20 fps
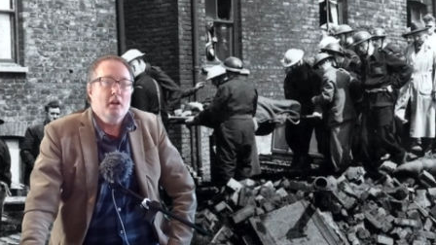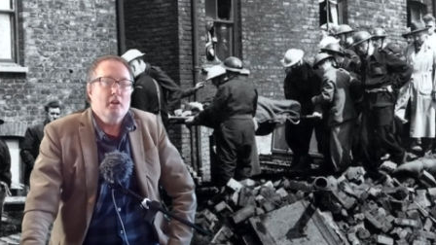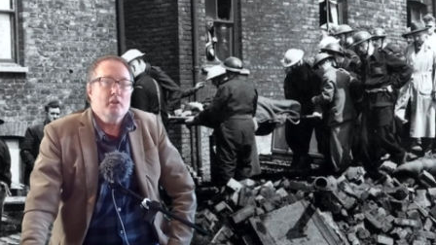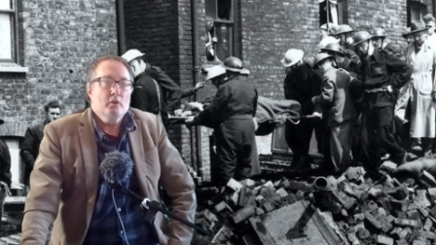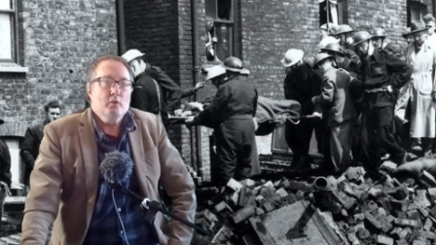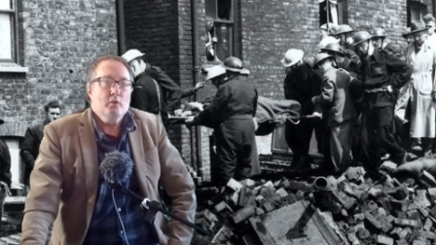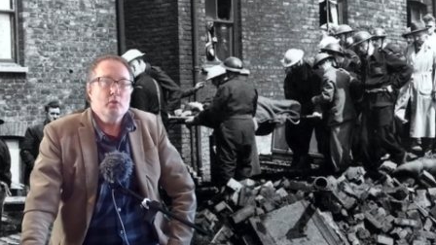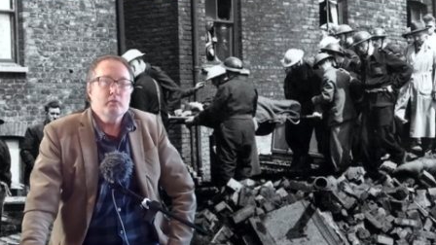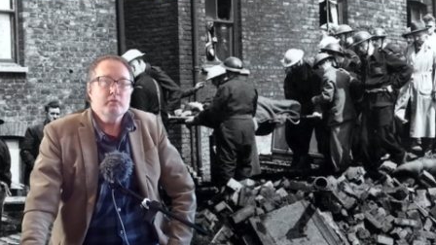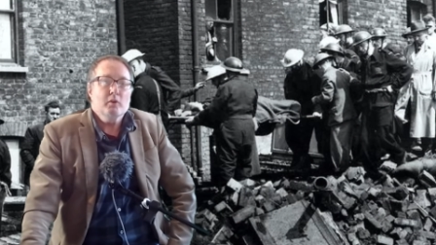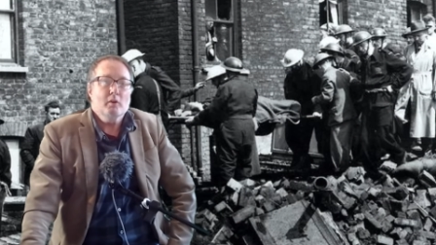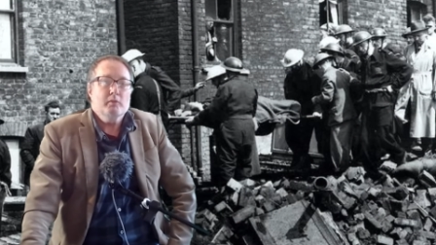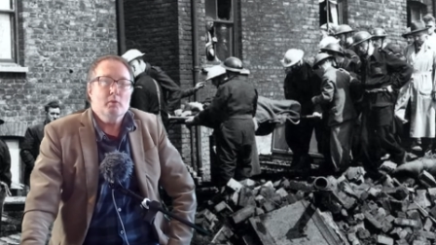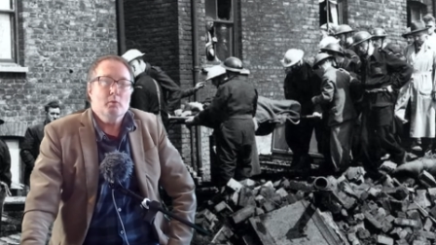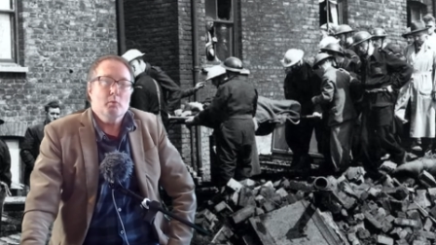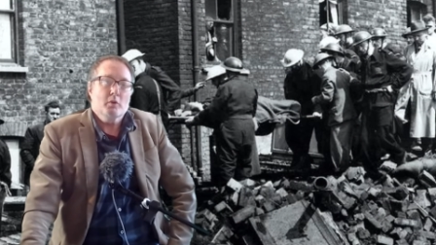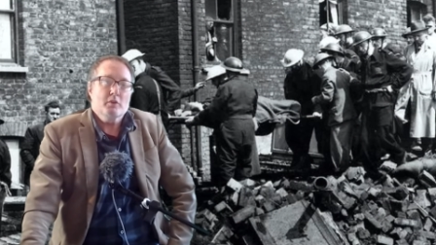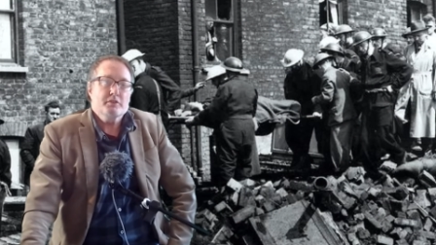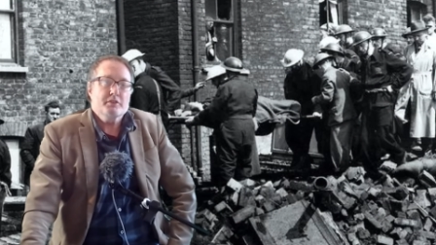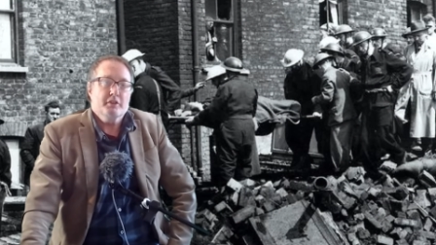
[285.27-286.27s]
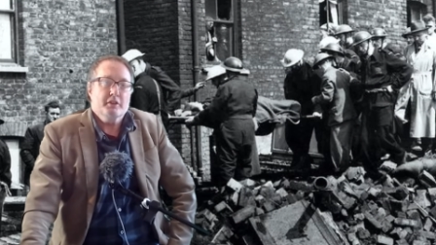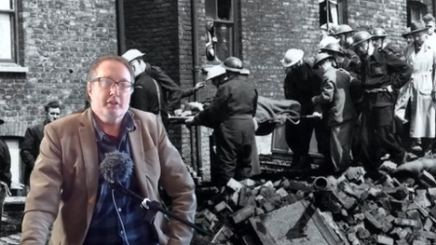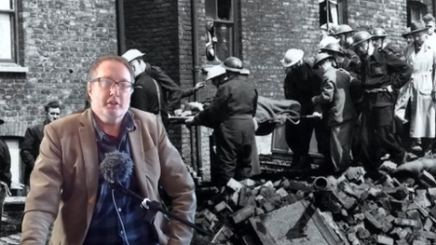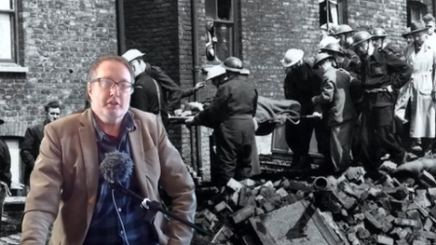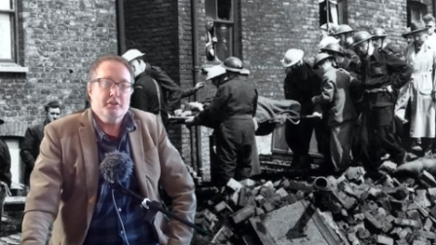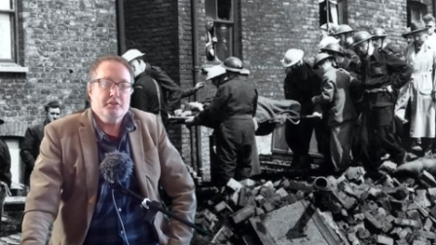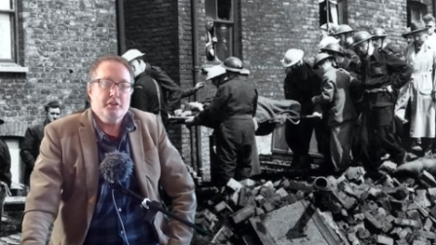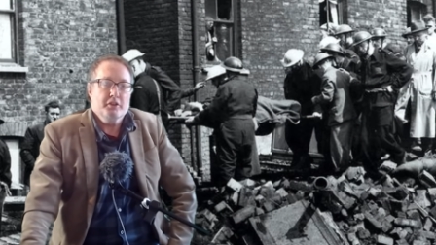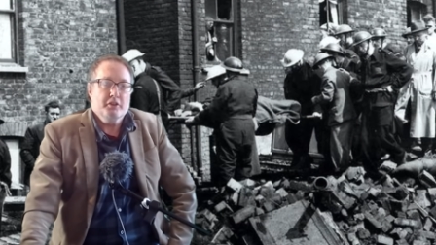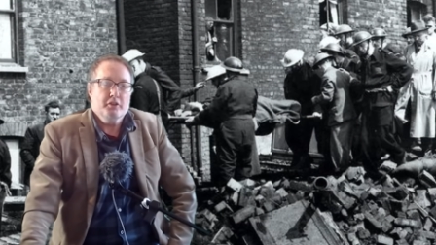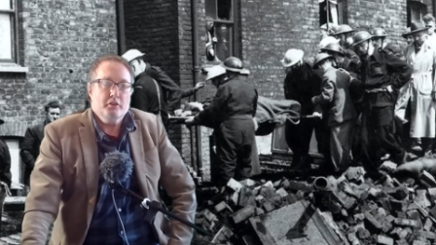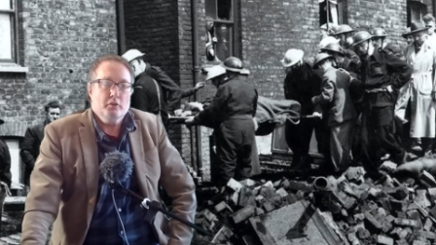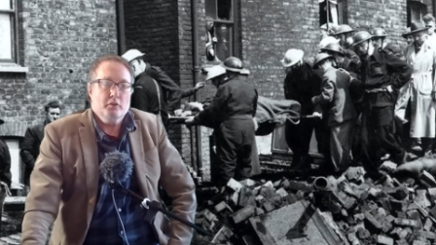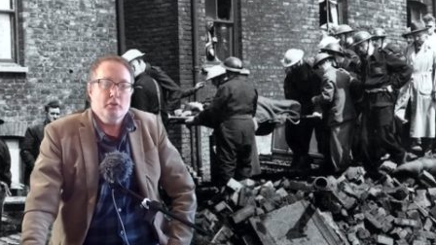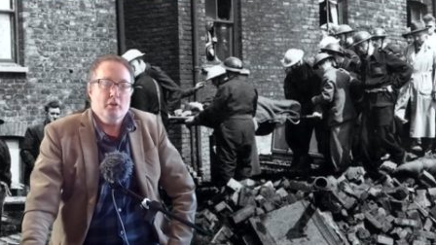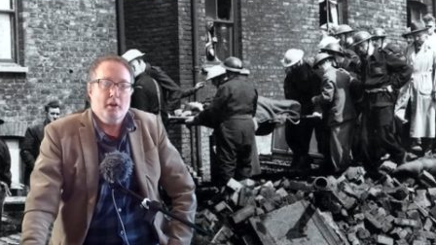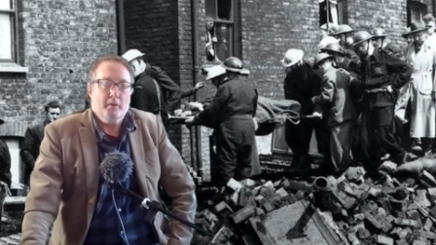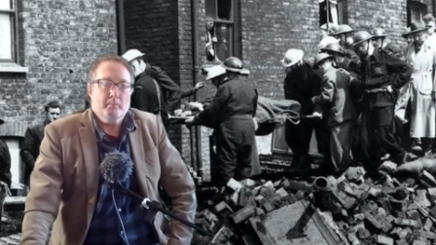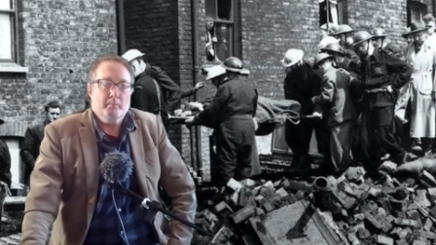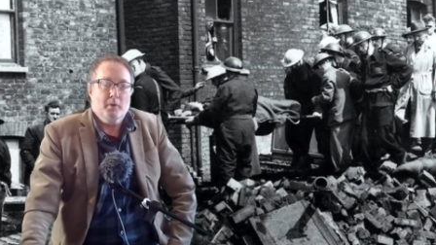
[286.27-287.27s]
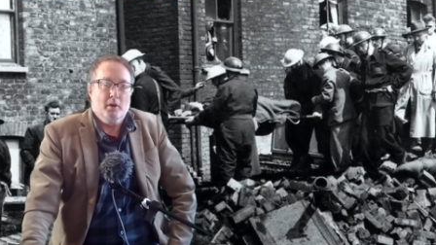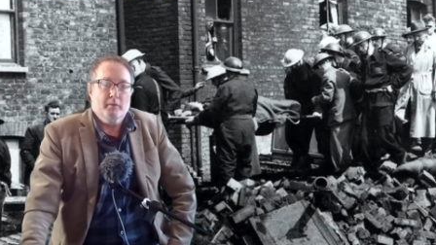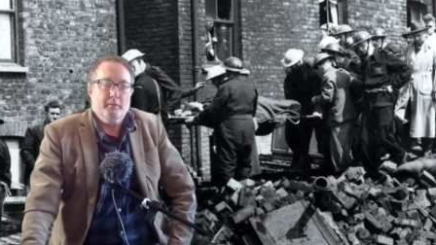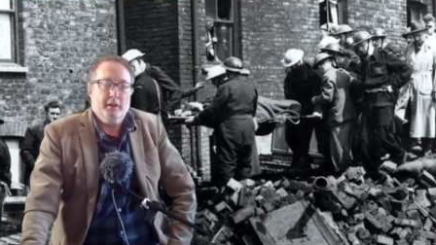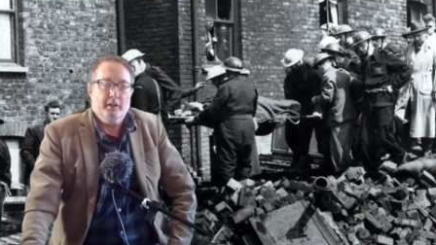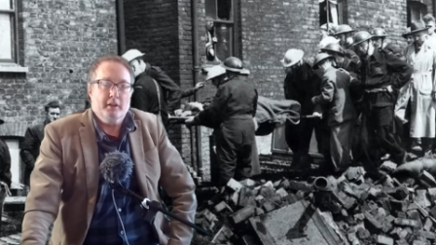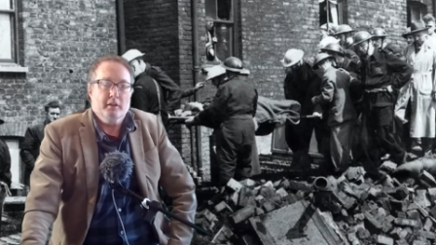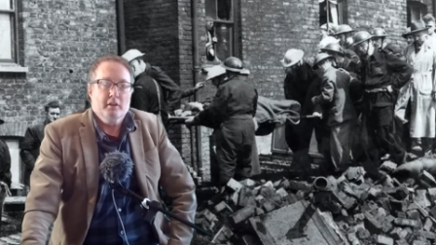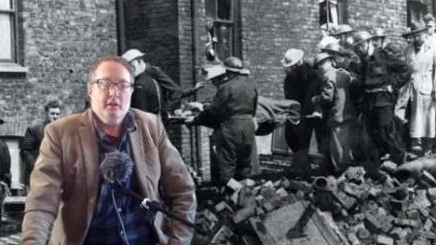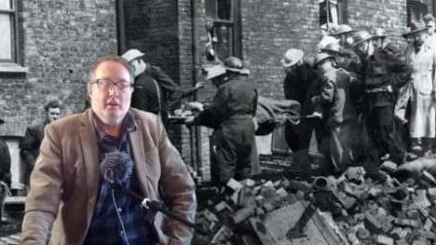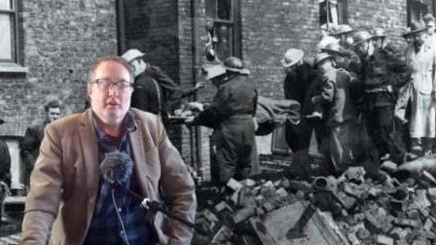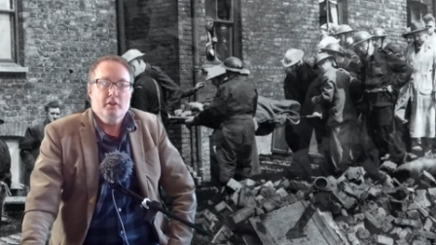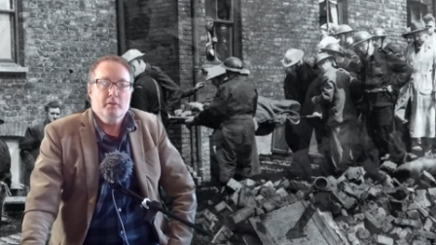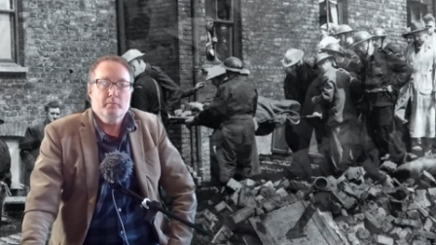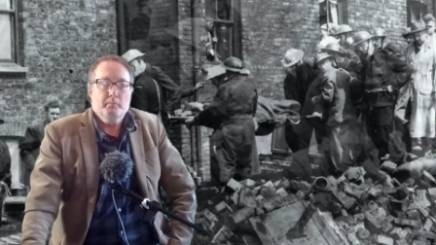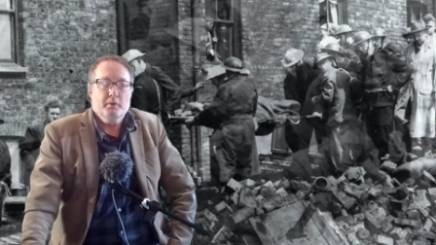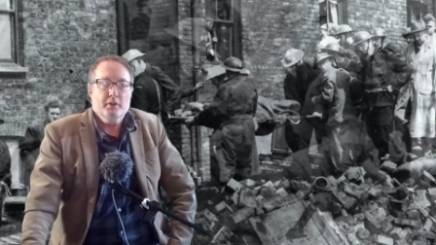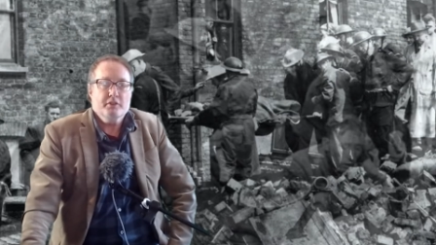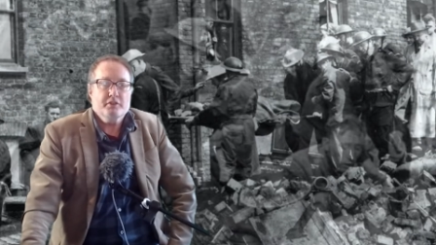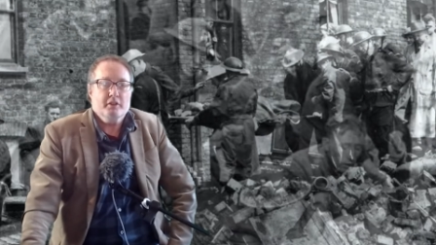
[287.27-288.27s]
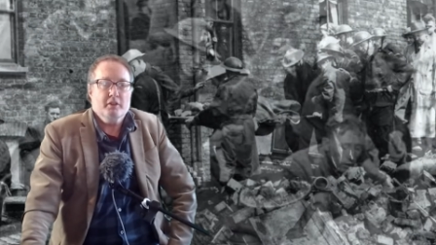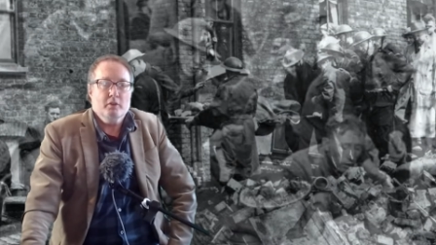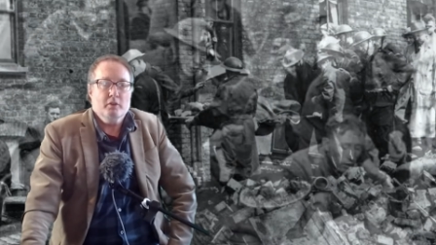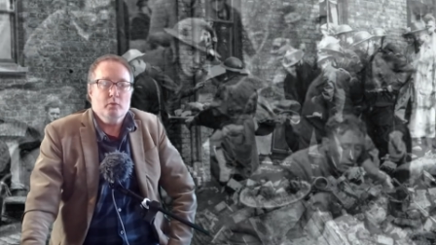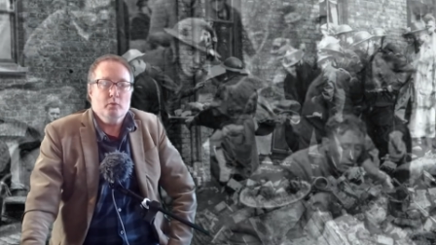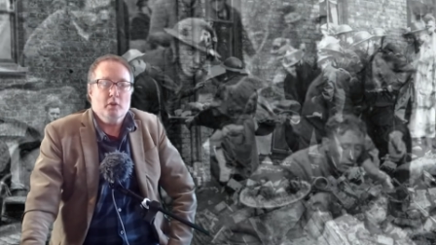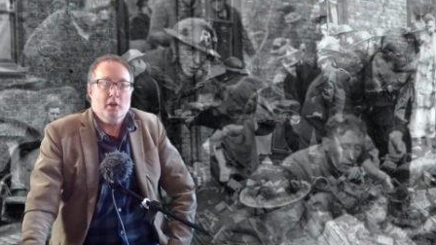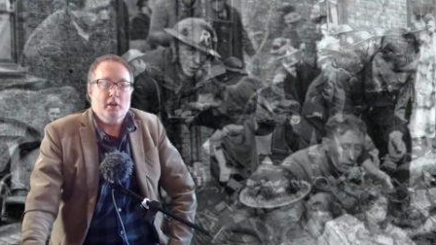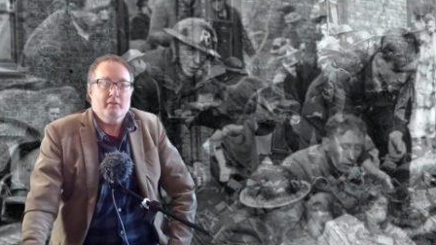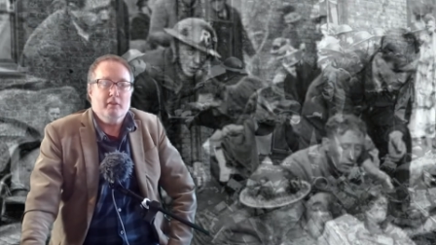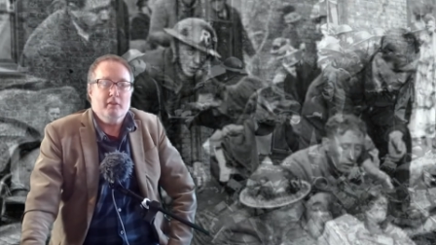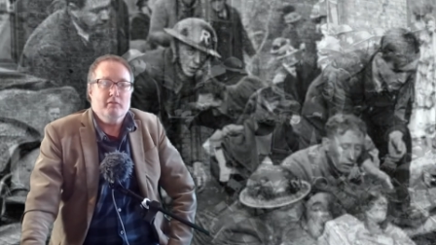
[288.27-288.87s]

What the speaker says: The Luftwaffe was to continue night bombing. The Brits killed over